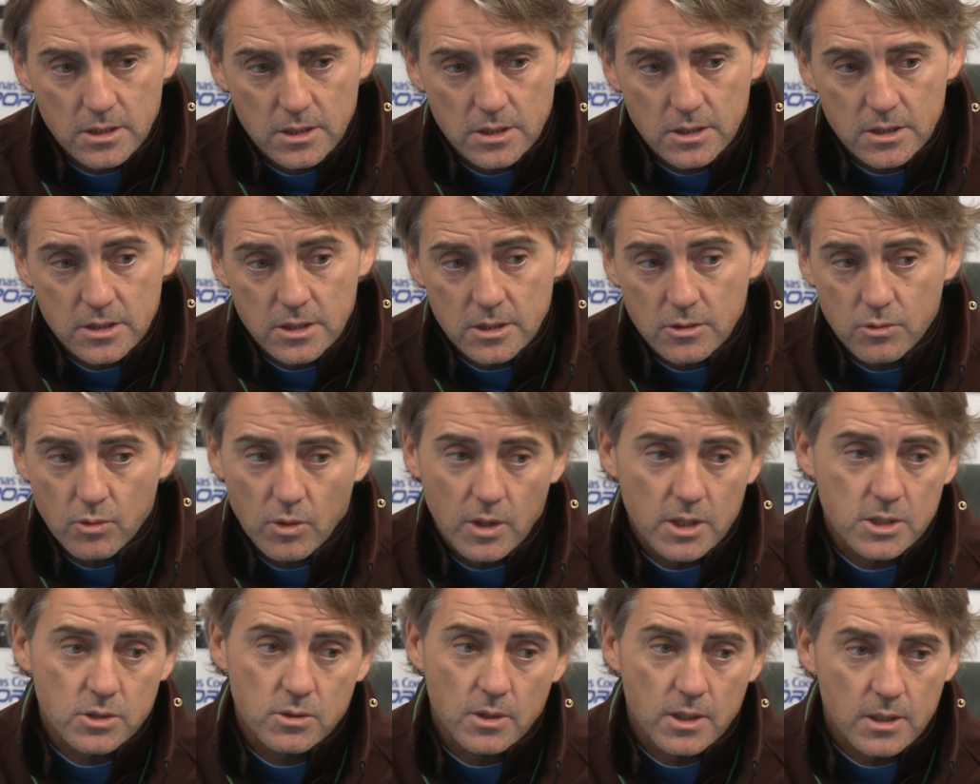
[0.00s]
this
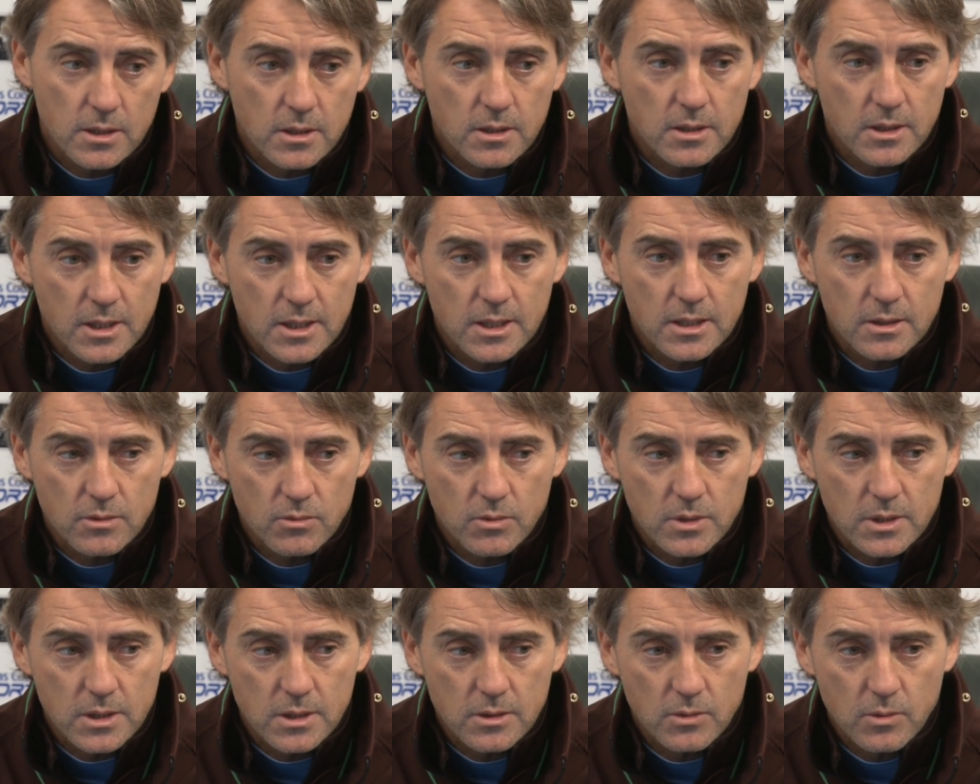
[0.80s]
situation. I think that
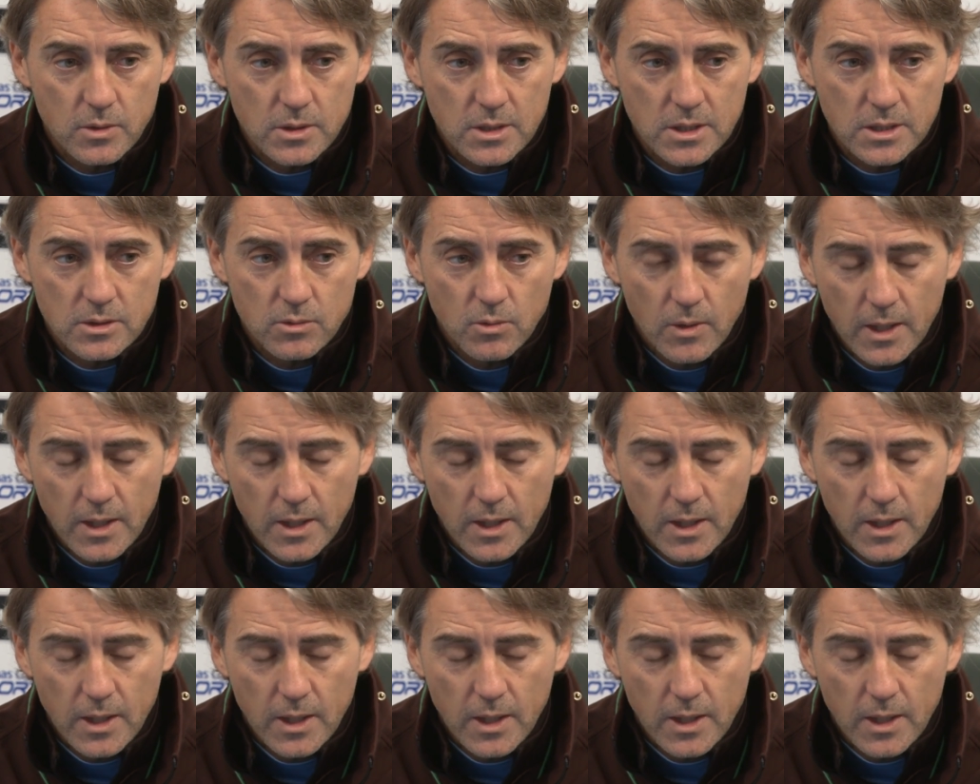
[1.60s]
we, we did